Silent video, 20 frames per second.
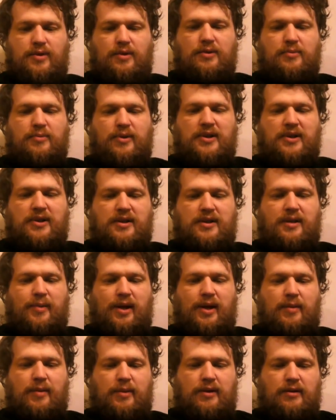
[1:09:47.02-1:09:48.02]
by tiny
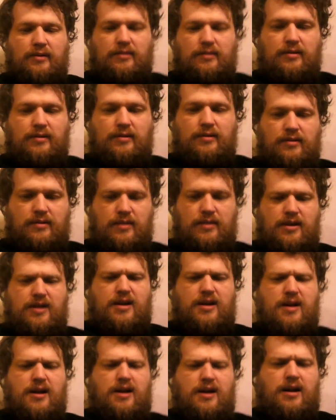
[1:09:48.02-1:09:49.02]
people.
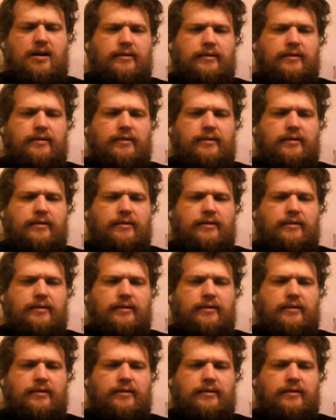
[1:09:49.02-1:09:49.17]
Yeah.